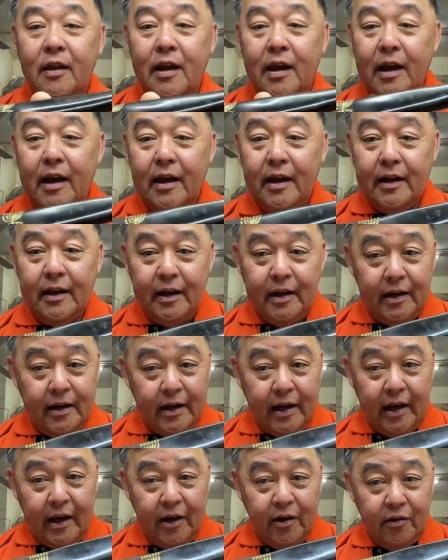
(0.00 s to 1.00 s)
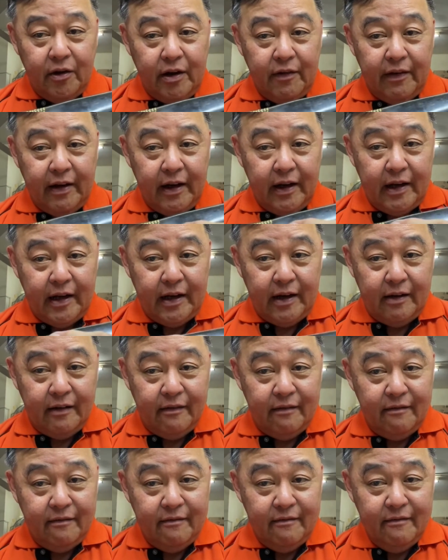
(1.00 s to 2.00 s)
And engraving done,
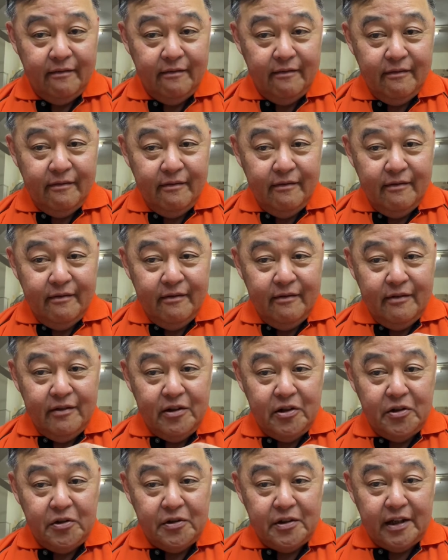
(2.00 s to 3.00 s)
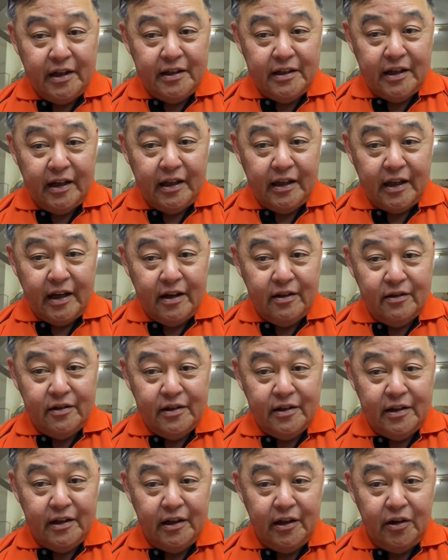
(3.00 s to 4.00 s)
Jews and Gentiles
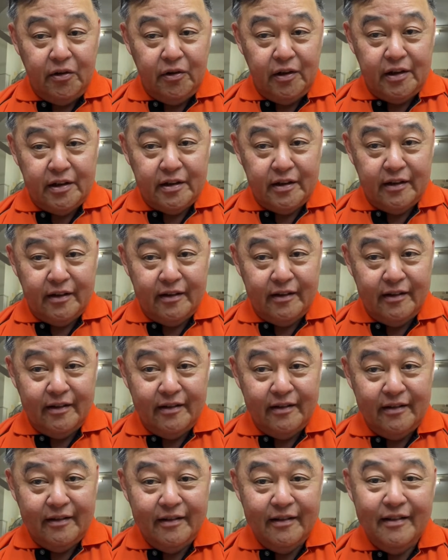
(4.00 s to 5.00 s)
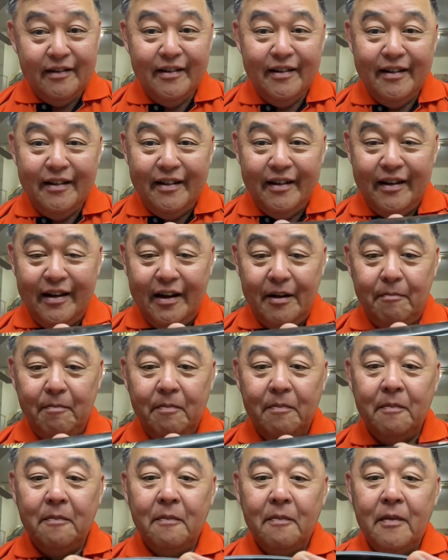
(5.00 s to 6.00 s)
in unison. Yeah,
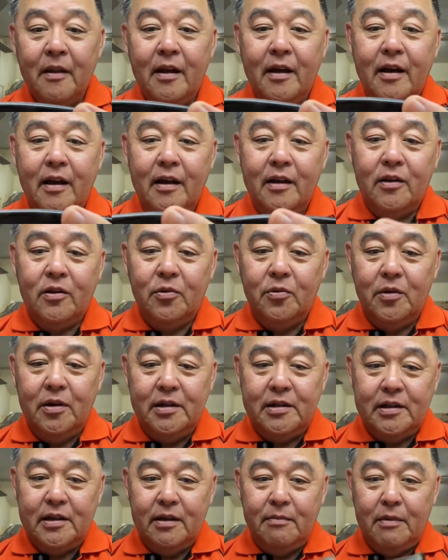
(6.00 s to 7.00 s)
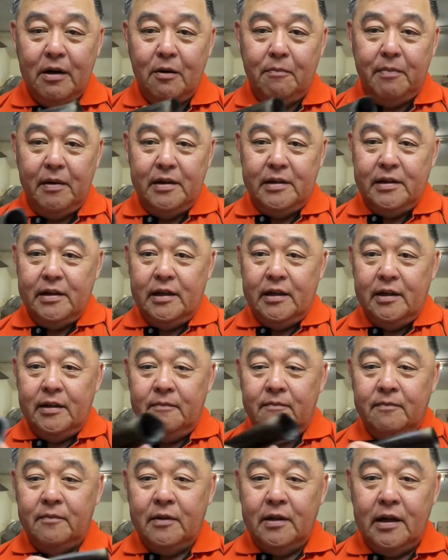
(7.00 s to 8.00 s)
and towards the mouthpiece here,
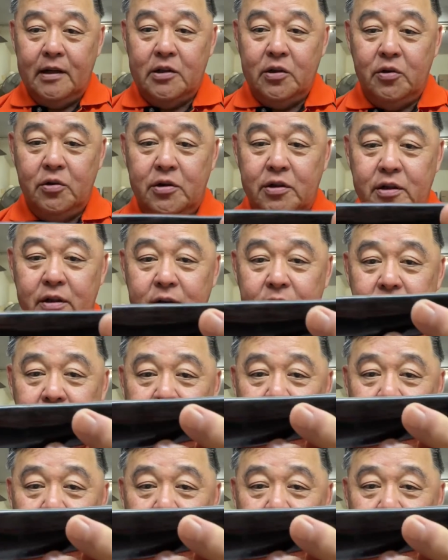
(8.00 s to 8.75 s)
as usual,